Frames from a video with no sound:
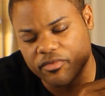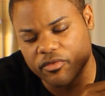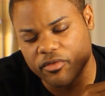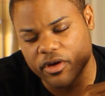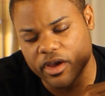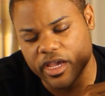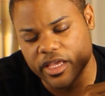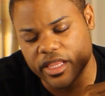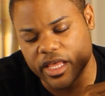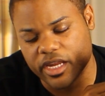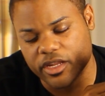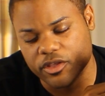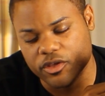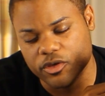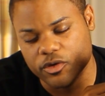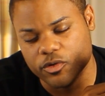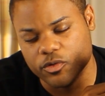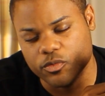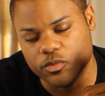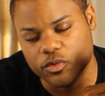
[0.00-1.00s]
pray that
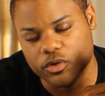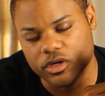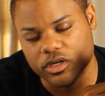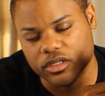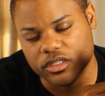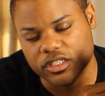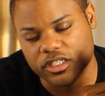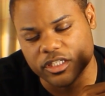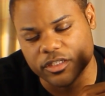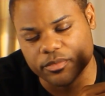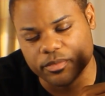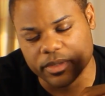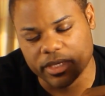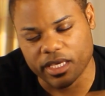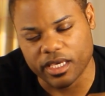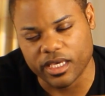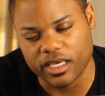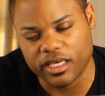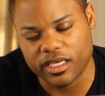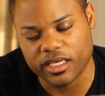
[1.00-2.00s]
you would
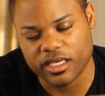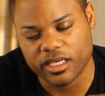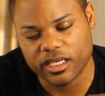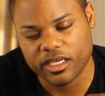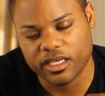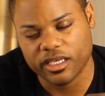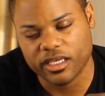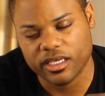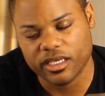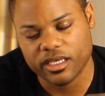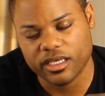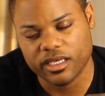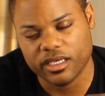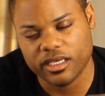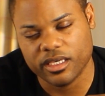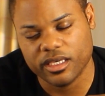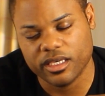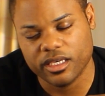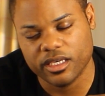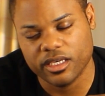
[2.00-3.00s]
speak to